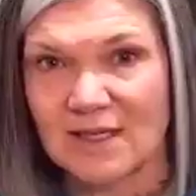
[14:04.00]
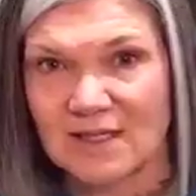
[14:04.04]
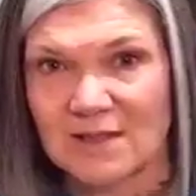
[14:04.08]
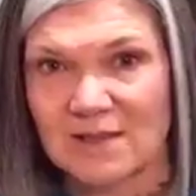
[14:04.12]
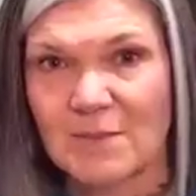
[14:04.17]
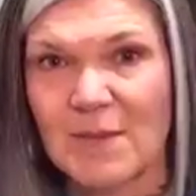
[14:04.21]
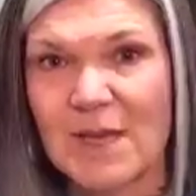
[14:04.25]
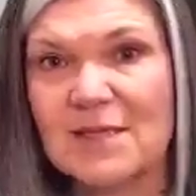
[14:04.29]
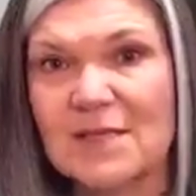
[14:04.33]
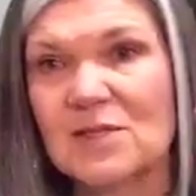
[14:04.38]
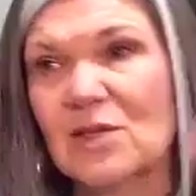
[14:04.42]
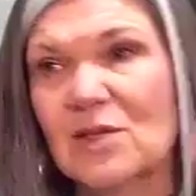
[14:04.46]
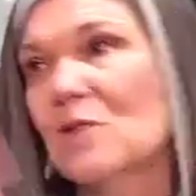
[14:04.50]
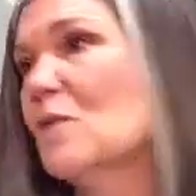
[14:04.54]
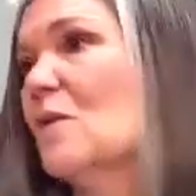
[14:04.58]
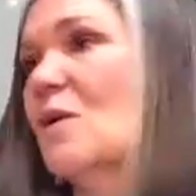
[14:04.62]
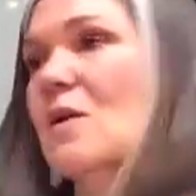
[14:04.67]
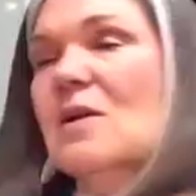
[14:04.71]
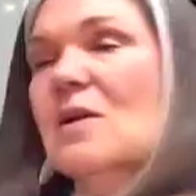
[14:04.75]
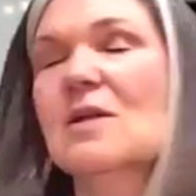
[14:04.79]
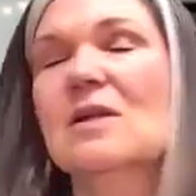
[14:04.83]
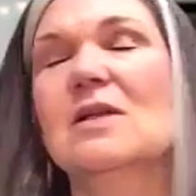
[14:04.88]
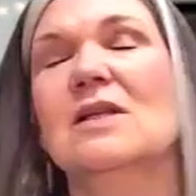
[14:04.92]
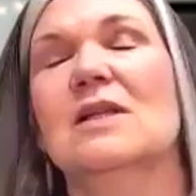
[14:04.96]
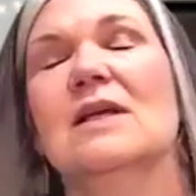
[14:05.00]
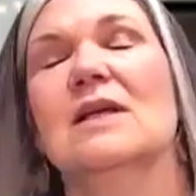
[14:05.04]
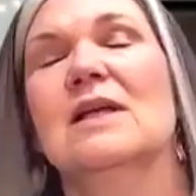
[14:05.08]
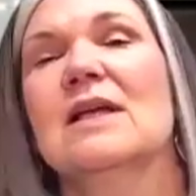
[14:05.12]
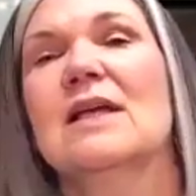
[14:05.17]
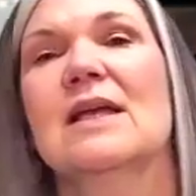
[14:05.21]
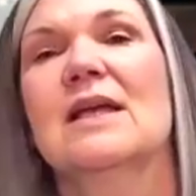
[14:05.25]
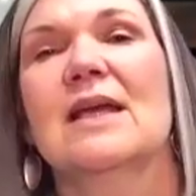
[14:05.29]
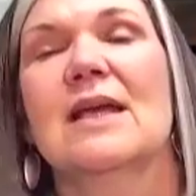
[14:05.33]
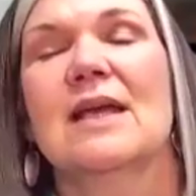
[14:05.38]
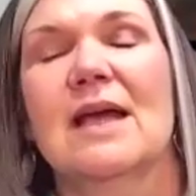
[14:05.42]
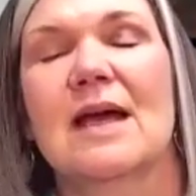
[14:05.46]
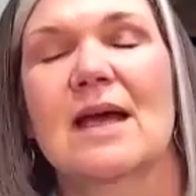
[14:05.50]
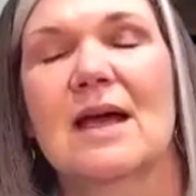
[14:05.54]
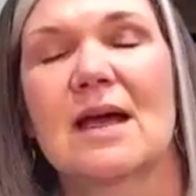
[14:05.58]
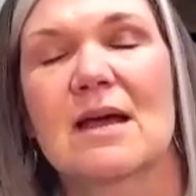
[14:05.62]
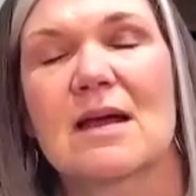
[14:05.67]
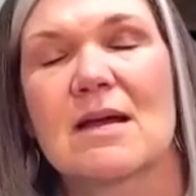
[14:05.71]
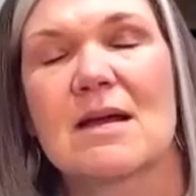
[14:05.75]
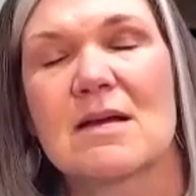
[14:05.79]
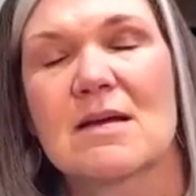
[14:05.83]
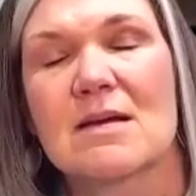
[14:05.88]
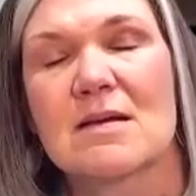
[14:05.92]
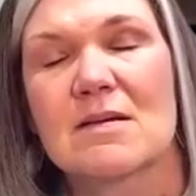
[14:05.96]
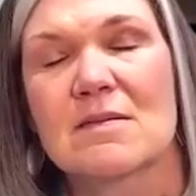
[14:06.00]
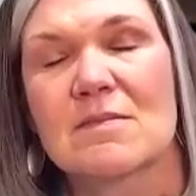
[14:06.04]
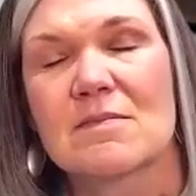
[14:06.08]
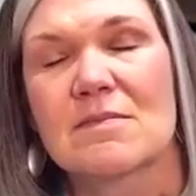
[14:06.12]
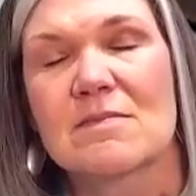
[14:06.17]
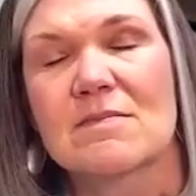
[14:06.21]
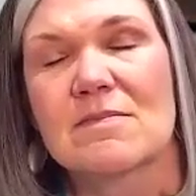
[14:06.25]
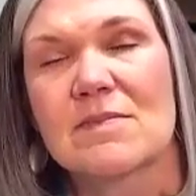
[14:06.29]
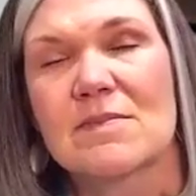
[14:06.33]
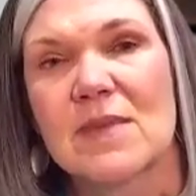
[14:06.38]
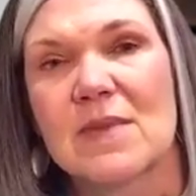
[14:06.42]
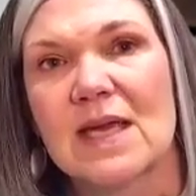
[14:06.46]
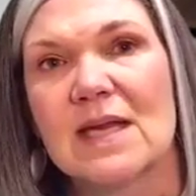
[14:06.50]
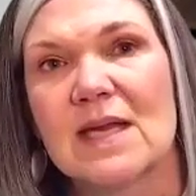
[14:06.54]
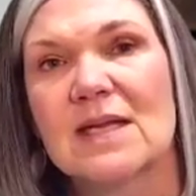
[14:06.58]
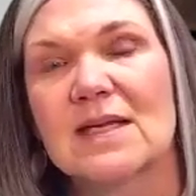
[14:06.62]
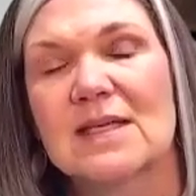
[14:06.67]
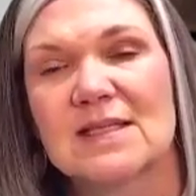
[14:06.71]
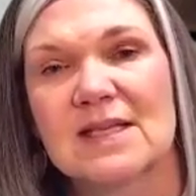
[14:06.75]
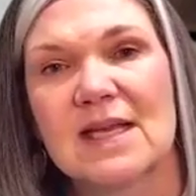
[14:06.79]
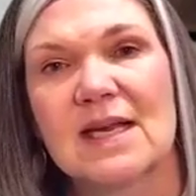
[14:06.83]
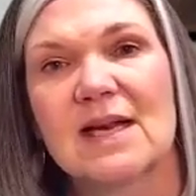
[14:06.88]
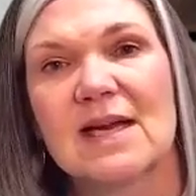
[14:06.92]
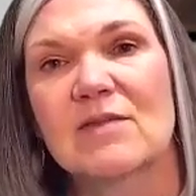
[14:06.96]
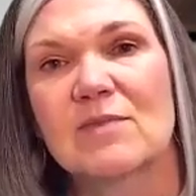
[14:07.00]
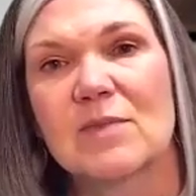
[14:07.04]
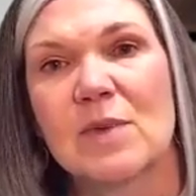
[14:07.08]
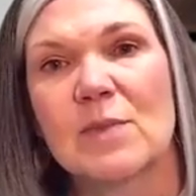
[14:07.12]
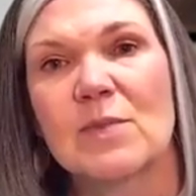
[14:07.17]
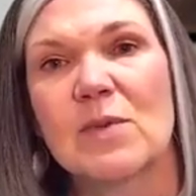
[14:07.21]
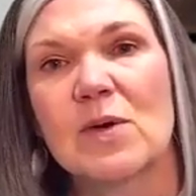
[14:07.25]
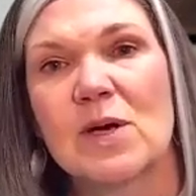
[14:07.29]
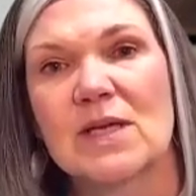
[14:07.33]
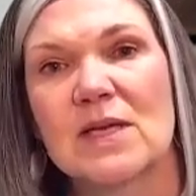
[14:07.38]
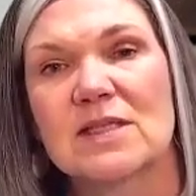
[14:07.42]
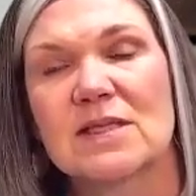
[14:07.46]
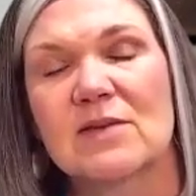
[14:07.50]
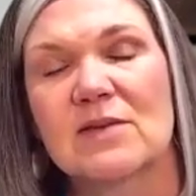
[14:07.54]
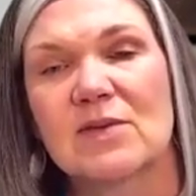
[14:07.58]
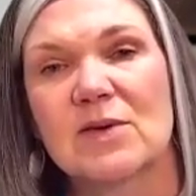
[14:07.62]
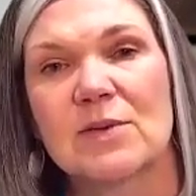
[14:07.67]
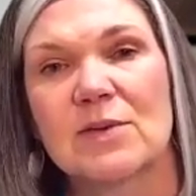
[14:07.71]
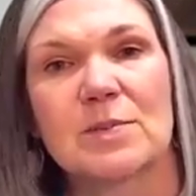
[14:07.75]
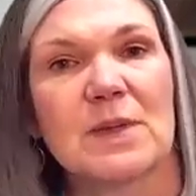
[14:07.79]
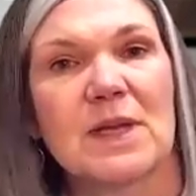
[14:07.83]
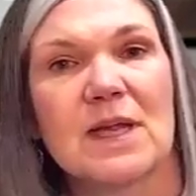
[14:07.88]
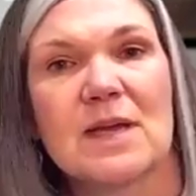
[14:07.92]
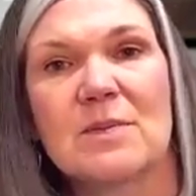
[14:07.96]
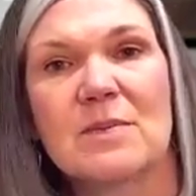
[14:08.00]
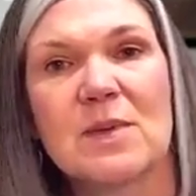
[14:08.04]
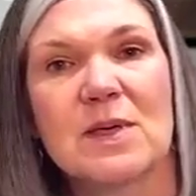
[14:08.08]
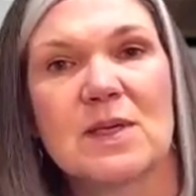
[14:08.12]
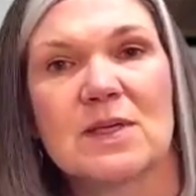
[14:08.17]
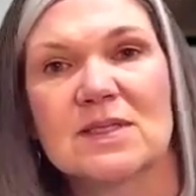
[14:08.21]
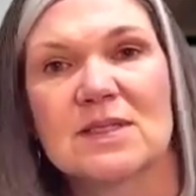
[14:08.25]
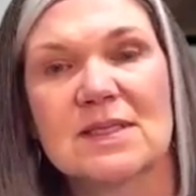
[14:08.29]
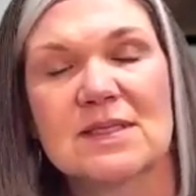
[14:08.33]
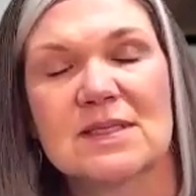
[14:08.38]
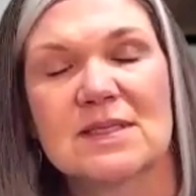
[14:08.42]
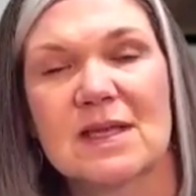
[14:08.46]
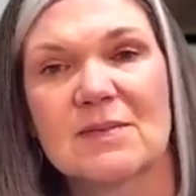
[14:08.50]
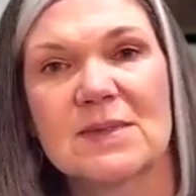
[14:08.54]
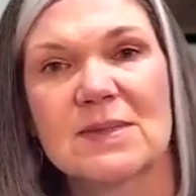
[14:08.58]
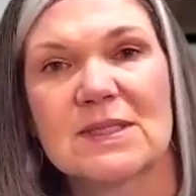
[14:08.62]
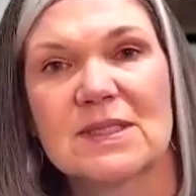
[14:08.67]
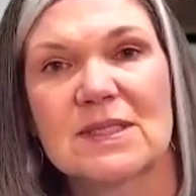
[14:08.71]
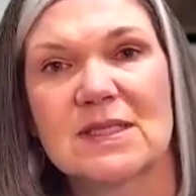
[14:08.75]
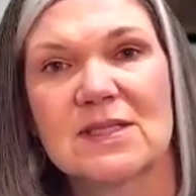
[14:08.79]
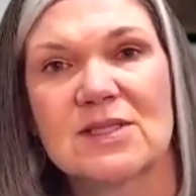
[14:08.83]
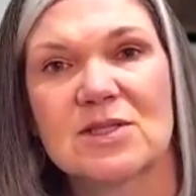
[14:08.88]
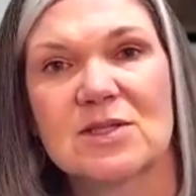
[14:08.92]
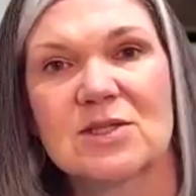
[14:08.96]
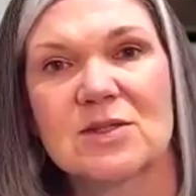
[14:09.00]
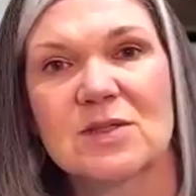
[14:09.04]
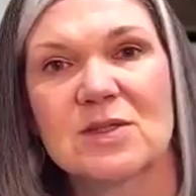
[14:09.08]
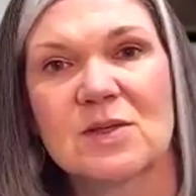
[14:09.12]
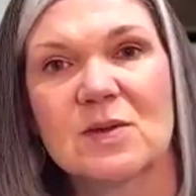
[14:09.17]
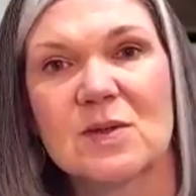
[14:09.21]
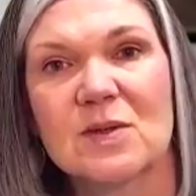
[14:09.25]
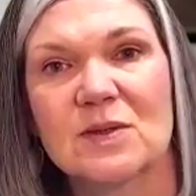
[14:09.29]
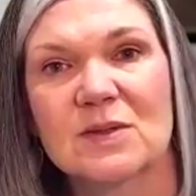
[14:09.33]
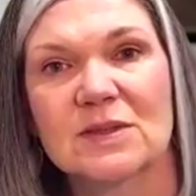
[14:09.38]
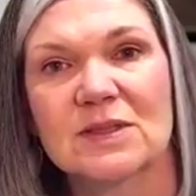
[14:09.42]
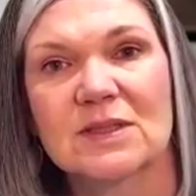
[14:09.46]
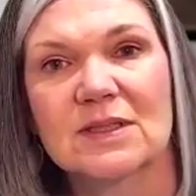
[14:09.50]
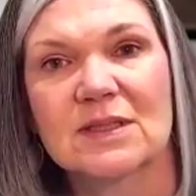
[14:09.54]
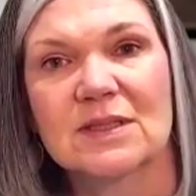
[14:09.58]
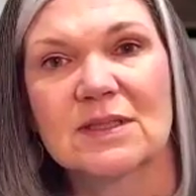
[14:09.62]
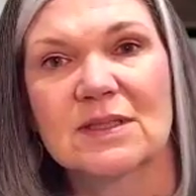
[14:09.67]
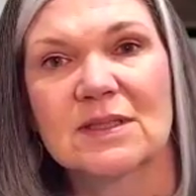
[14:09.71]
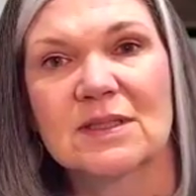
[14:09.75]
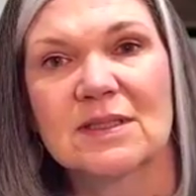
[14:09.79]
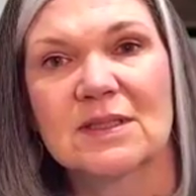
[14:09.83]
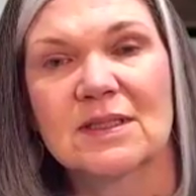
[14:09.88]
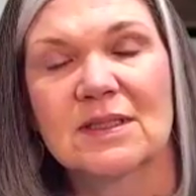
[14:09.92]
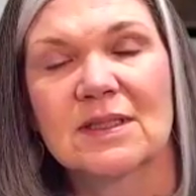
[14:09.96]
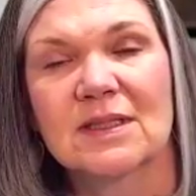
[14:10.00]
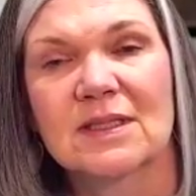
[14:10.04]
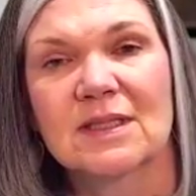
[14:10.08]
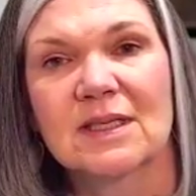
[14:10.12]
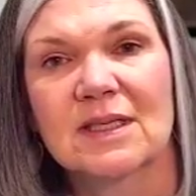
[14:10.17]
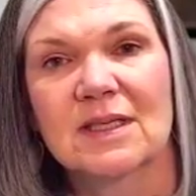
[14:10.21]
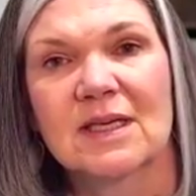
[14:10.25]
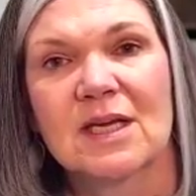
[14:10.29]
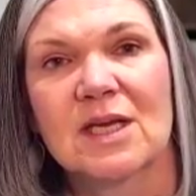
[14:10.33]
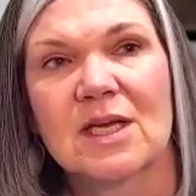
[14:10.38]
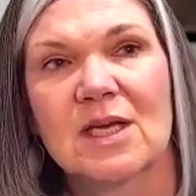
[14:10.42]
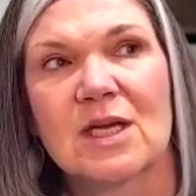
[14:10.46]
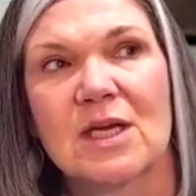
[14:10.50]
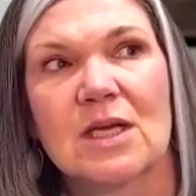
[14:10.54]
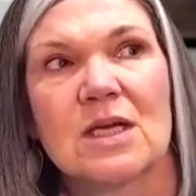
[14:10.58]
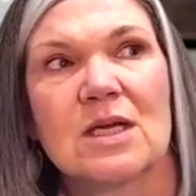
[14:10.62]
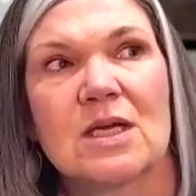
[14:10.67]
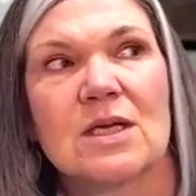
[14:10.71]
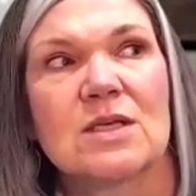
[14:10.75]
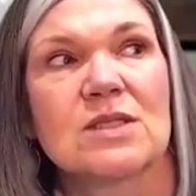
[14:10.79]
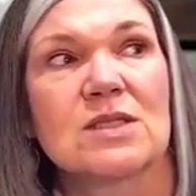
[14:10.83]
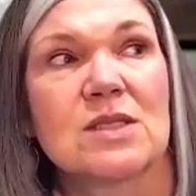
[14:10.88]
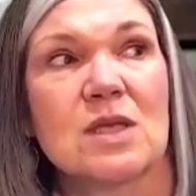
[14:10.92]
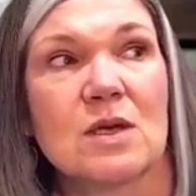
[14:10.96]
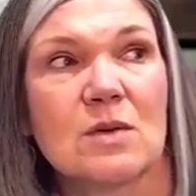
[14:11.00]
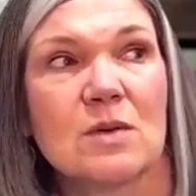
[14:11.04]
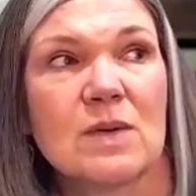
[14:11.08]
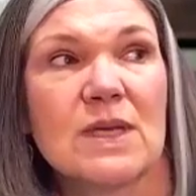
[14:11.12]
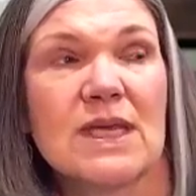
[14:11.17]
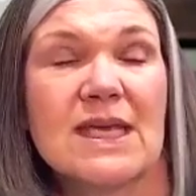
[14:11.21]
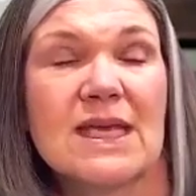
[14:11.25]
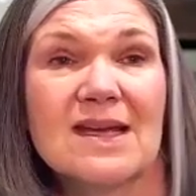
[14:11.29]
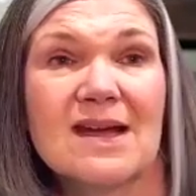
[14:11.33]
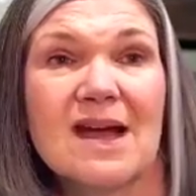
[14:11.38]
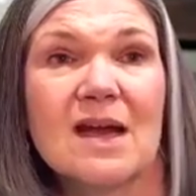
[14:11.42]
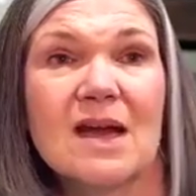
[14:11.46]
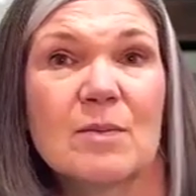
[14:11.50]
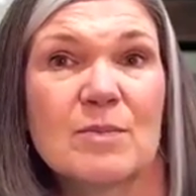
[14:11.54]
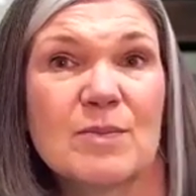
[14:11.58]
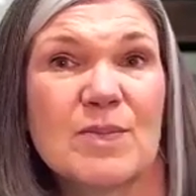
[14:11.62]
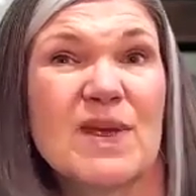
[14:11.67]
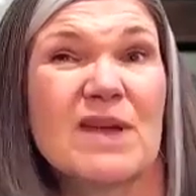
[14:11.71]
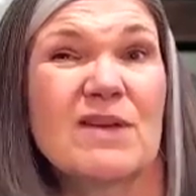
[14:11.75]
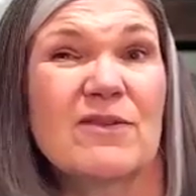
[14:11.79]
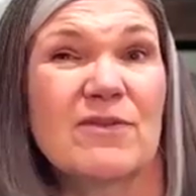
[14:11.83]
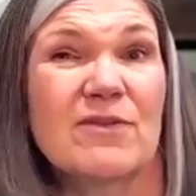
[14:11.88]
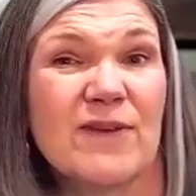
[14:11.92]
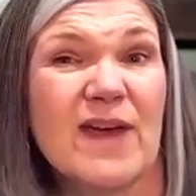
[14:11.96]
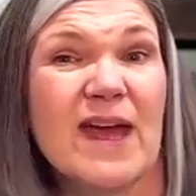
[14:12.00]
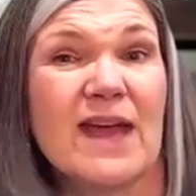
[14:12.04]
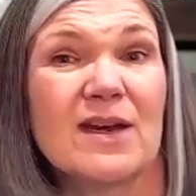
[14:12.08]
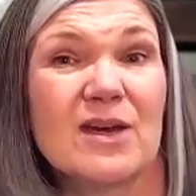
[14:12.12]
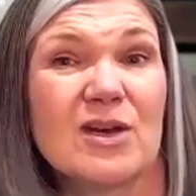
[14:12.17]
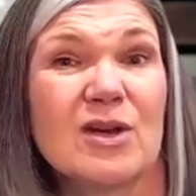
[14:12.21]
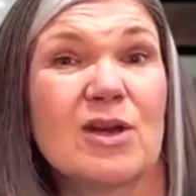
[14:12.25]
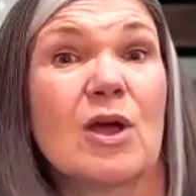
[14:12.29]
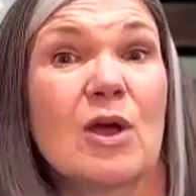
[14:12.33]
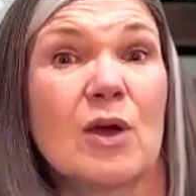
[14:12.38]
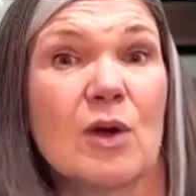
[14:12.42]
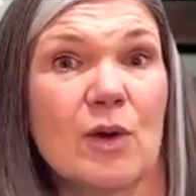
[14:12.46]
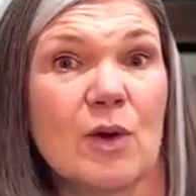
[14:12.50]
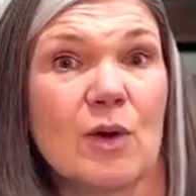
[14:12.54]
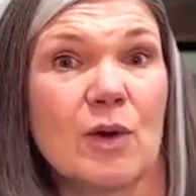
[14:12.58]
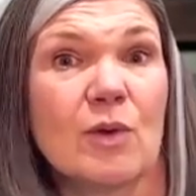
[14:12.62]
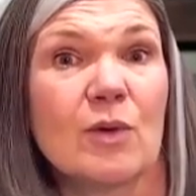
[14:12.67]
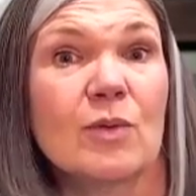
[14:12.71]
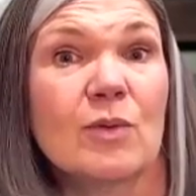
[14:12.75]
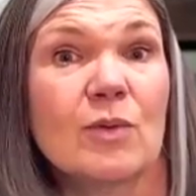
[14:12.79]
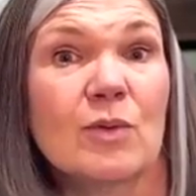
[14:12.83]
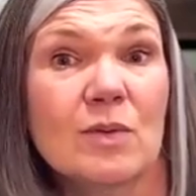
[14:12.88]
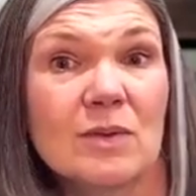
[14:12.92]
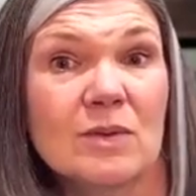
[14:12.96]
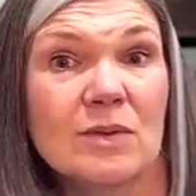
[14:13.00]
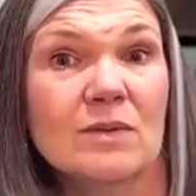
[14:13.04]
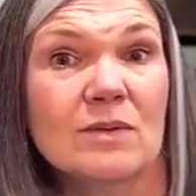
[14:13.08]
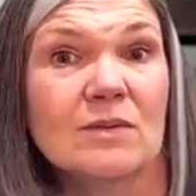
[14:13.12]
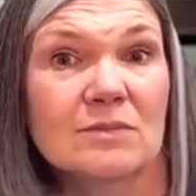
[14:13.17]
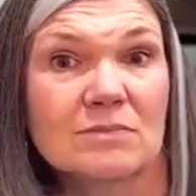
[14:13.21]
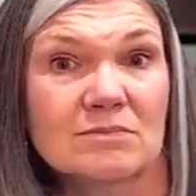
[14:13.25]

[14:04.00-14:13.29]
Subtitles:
it's mental. And he said, "I've memorized every playbook since I was 6 years old." So he got a big fat no,